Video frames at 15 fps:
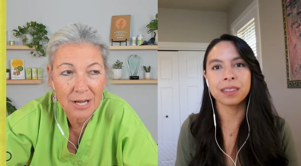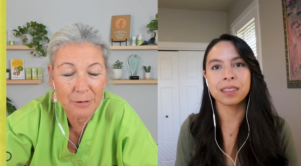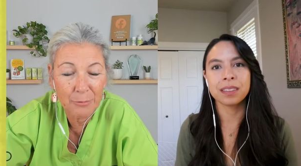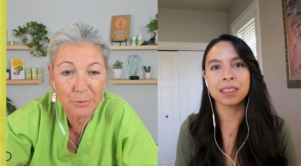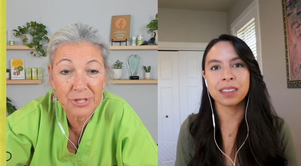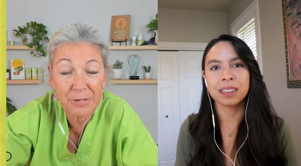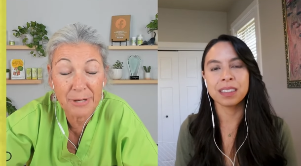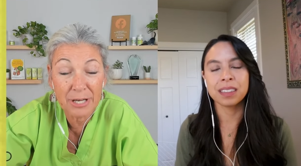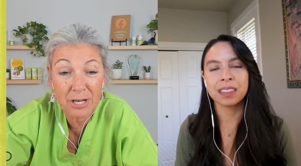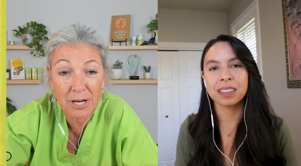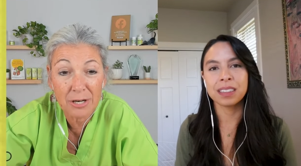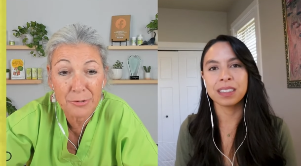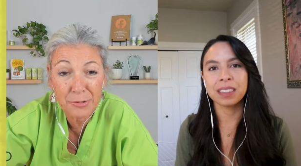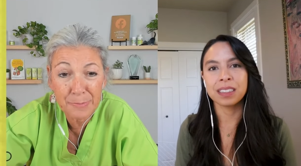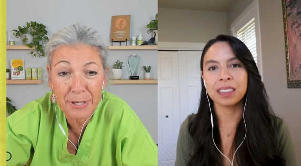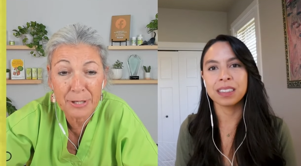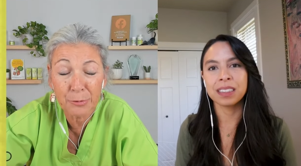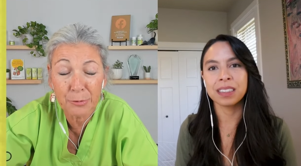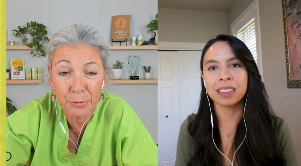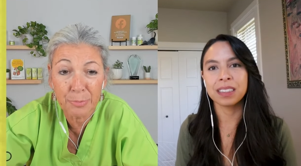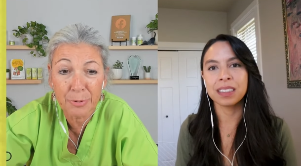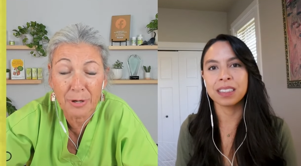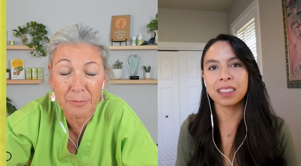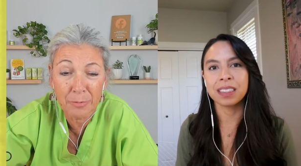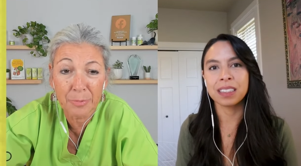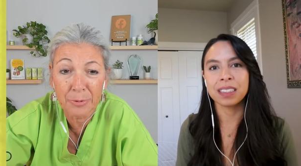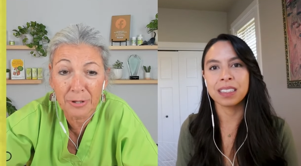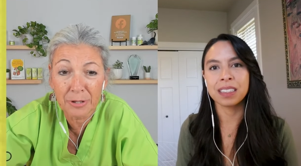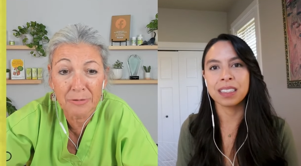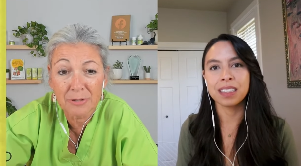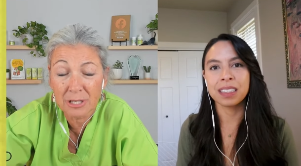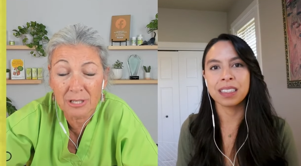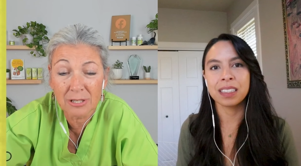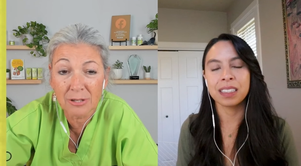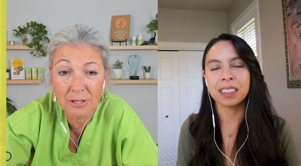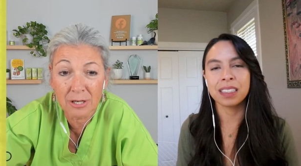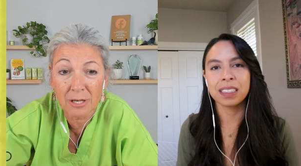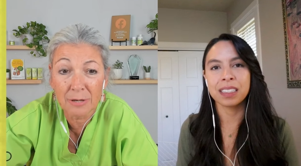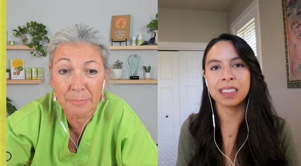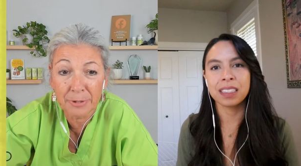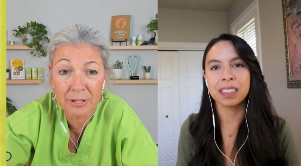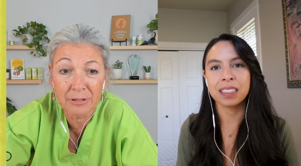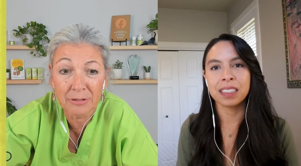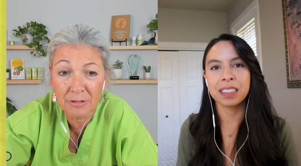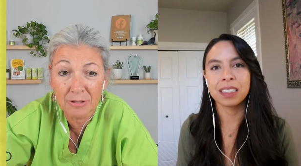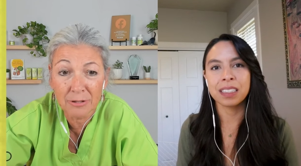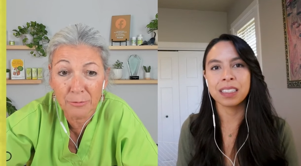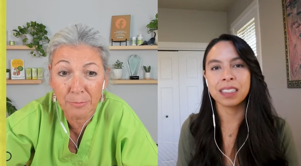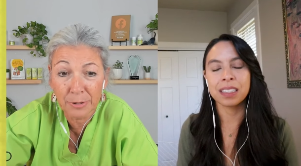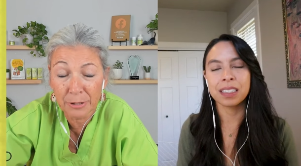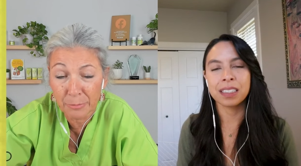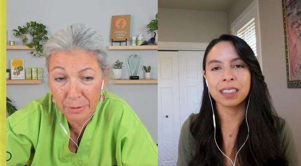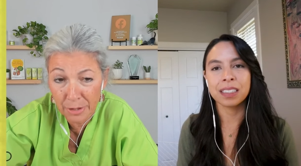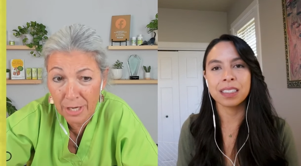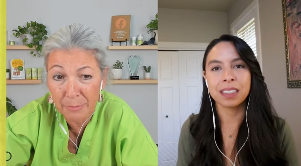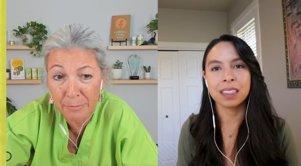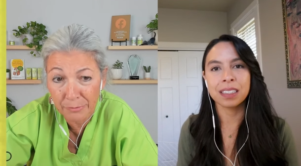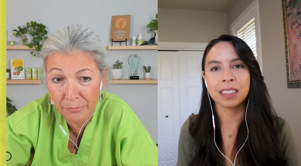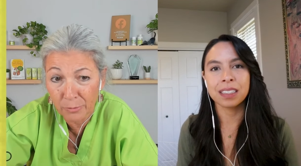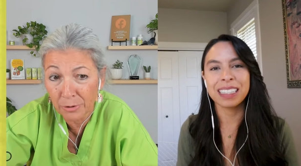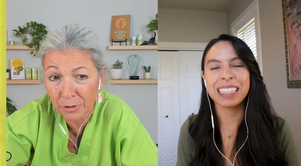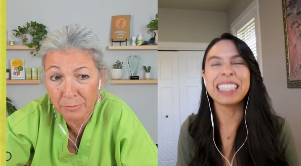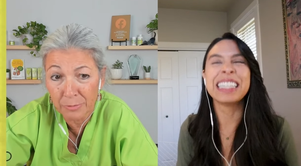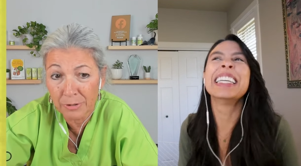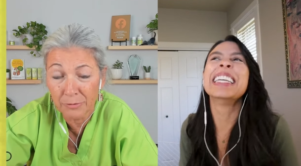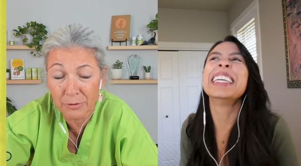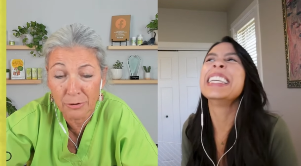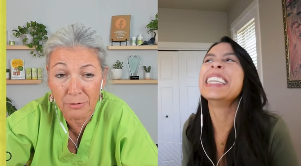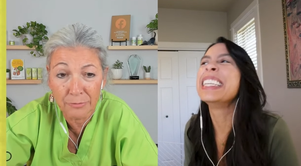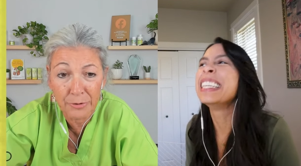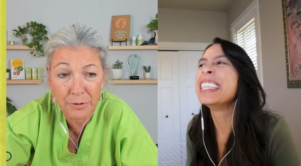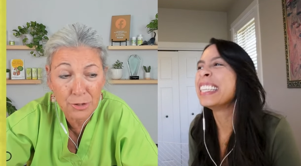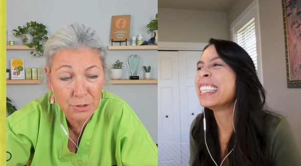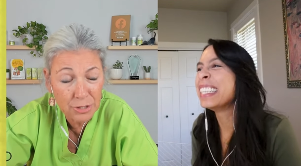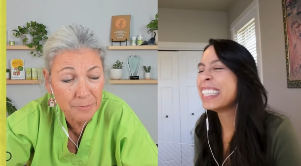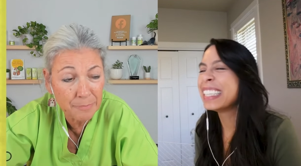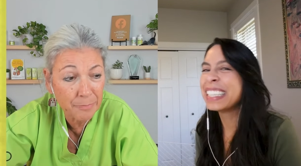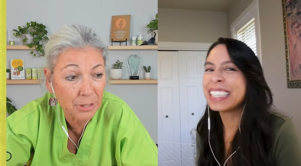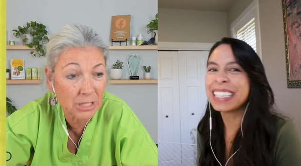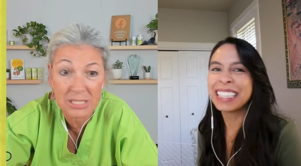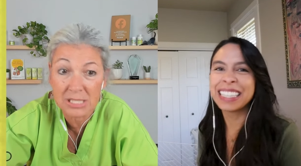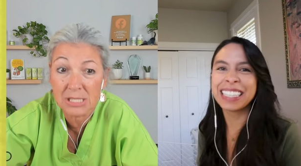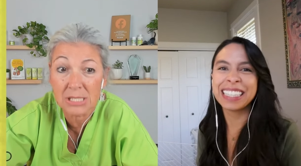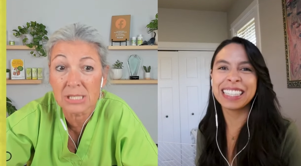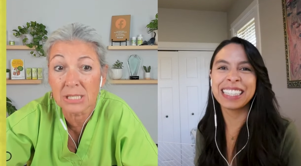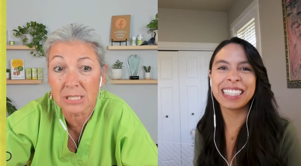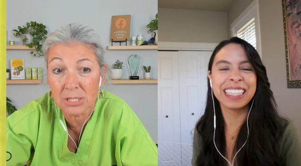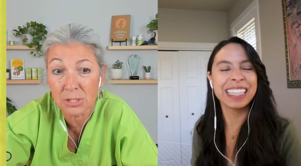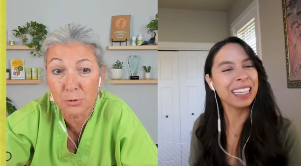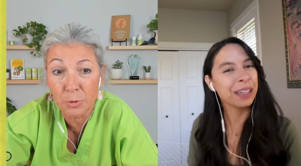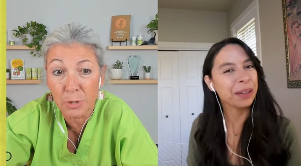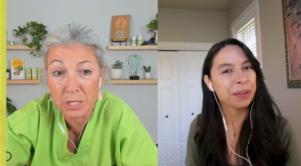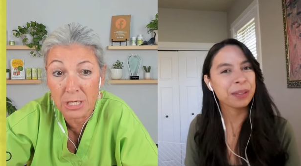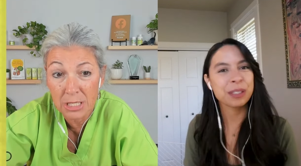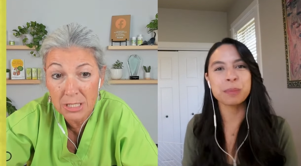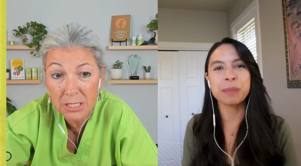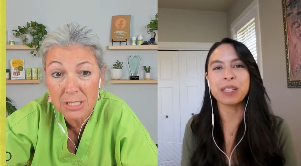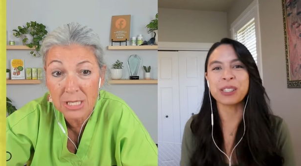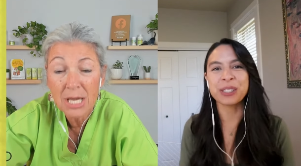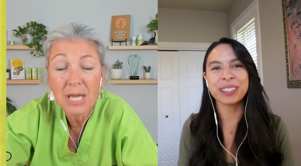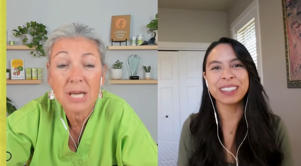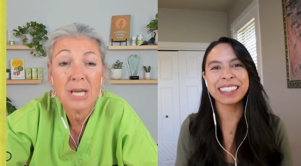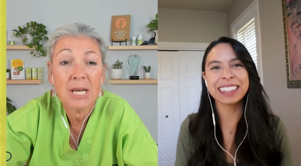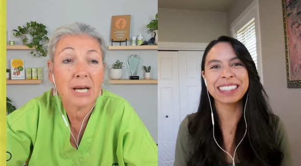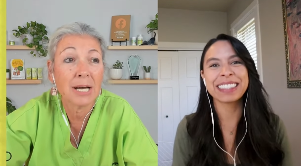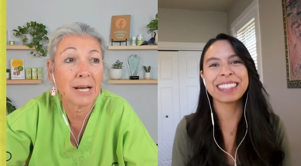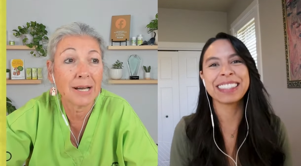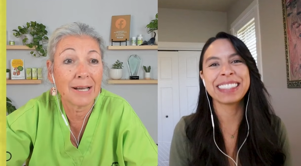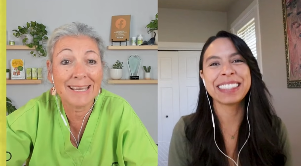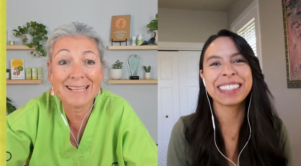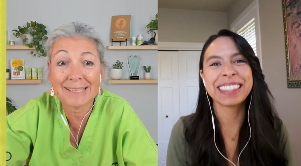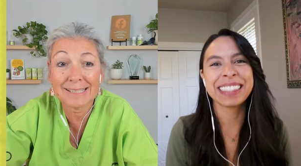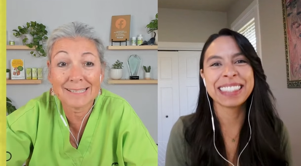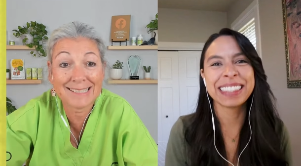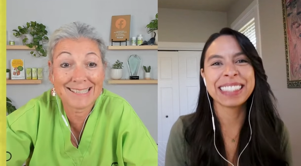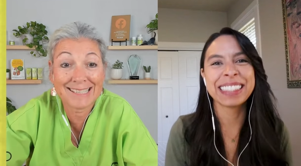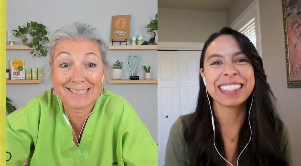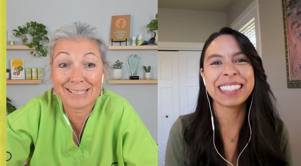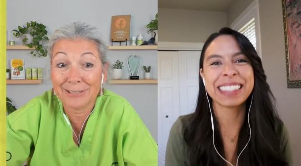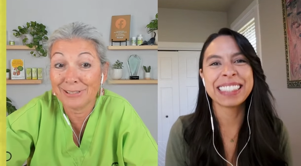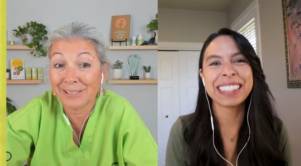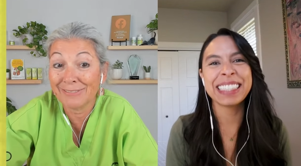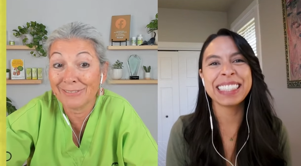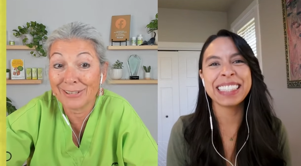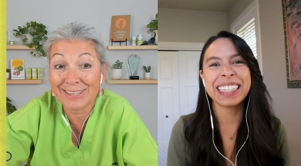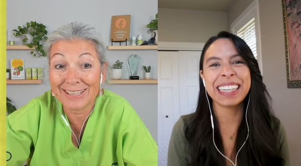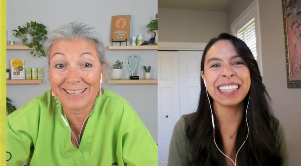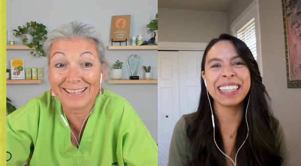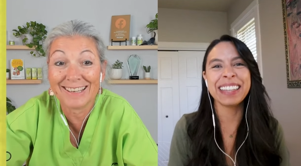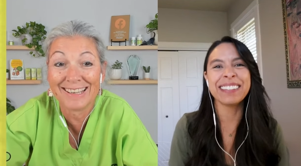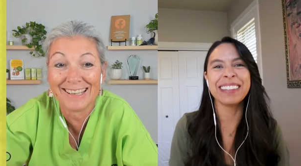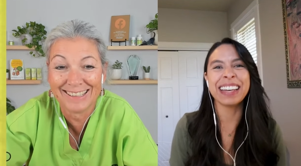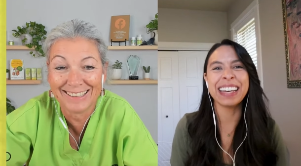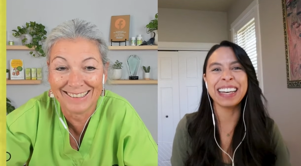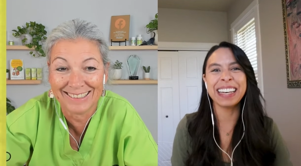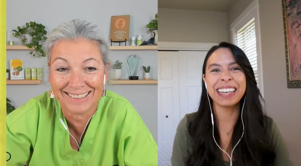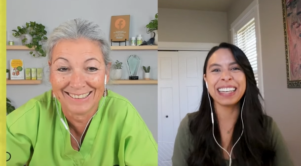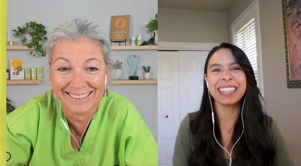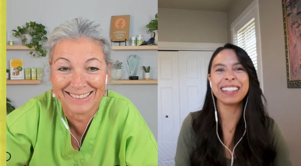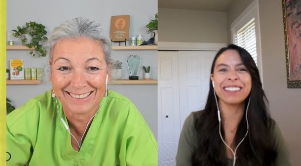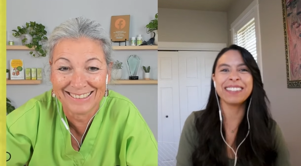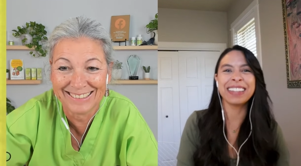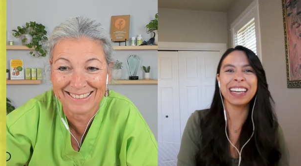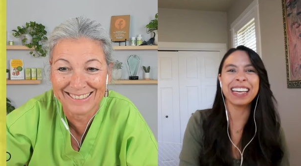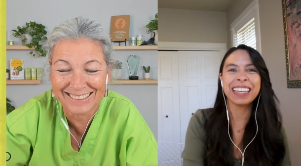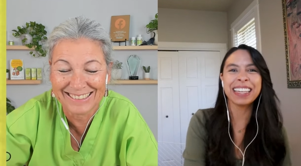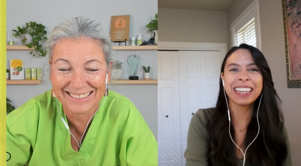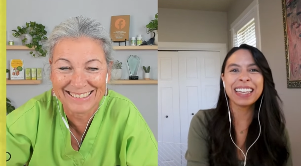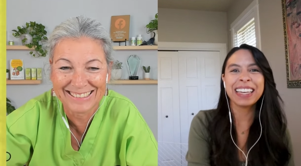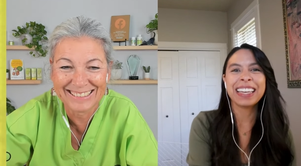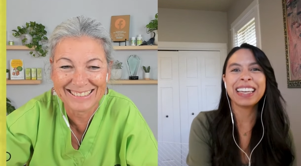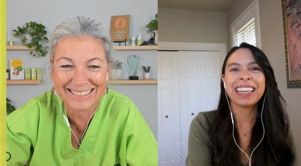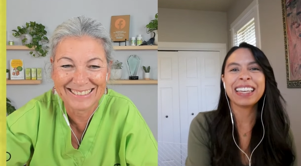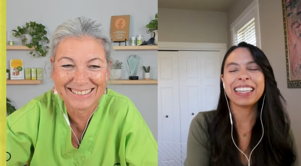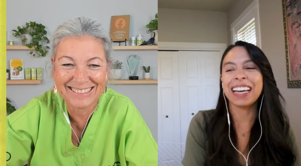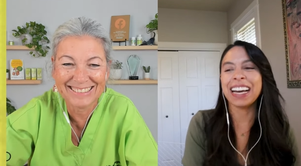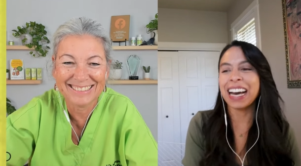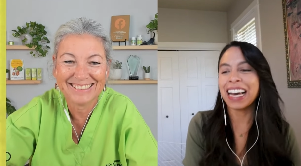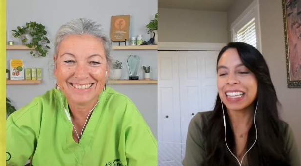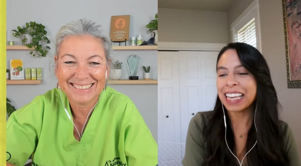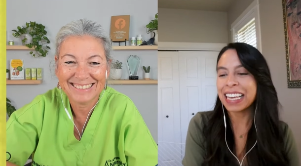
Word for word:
Speaker 1: I will say my Cocker Spaniel would probably take the cup and go play with that before he would even go for the treat because that's
Speaker 2: who he is.
Speaker 1: He likes to steal
Speaker 2: everything. I love that. Yeah. I like